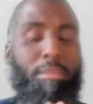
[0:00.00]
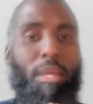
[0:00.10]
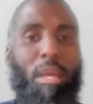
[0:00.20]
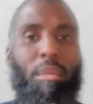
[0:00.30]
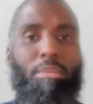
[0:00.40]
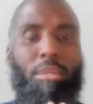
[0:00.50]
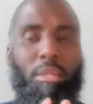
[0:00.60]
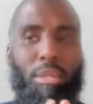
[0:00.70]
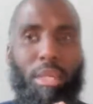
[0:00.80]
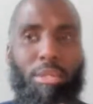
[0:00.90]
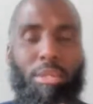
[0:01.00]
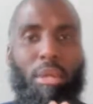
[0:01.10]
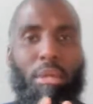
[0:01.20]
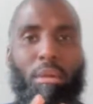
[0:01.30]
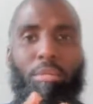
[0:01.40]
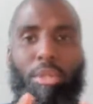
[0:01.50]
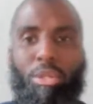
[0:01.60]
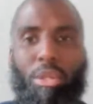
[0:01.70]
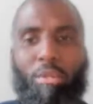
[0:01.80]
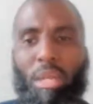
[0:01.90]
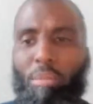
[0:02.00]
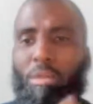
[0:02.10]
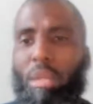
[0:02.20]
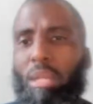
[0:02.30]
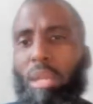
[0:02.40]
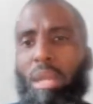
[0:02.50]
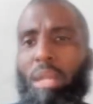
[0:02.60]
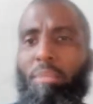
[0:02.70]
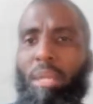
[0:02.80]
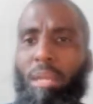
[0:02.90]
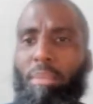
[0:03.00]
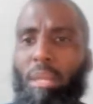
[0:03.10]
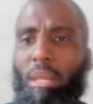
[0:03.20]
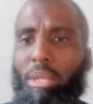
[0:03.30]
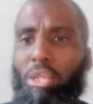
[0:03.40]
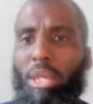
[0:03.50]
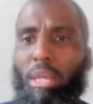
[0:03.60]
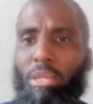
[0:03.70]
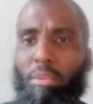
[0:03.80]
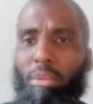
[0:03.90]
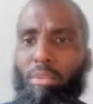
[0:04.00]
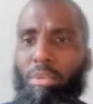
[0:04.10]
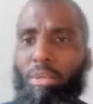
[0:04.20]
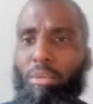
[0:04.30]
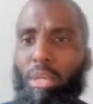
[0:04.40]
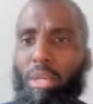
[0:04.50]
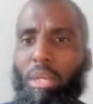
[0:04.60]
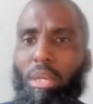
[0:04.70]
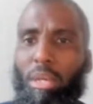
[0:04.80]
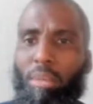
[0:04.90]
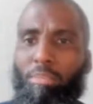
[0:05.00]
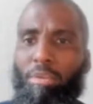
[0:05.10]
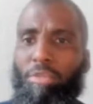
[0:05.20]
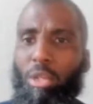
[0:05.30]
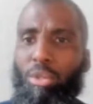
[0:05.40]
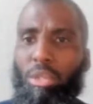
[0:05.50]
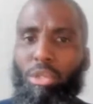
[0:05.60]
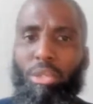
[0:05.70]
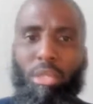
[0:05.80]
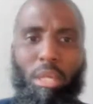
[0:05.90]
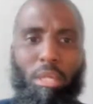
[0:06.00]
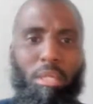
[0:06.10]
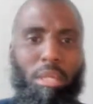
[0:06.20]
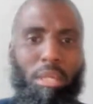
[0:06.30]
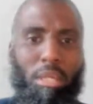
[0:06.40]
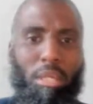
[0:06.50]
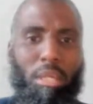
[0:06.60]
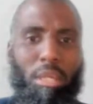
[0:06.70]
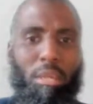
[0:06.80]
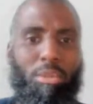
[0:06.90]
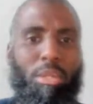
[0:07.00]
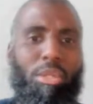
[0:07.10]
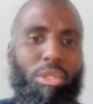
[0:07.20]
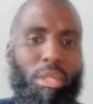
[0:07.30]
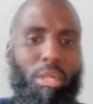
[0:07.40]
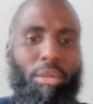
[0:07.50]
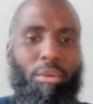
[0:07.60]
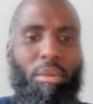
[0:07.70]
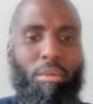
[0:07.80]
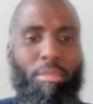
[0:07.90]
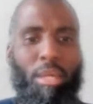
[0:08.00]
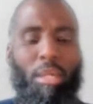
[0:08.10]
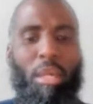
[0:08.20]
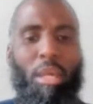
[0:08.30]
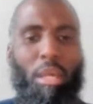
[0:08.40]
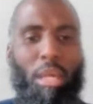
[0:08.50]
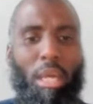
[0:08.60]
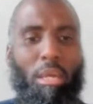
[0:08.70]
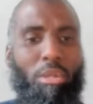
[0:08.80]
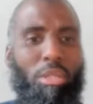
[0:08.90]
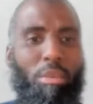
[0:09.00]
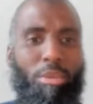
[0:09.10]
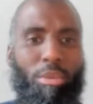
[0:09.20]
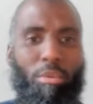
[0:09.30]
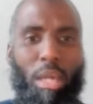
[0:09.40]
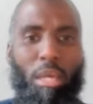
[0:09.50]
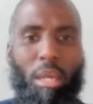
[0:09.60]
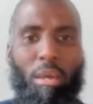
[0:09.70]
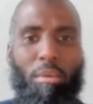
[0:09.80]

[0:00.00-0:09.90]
the tests are going to be a certain way. Let me share something with you, a prophetic tradition that I was going to share later on, but I'll share with you right now.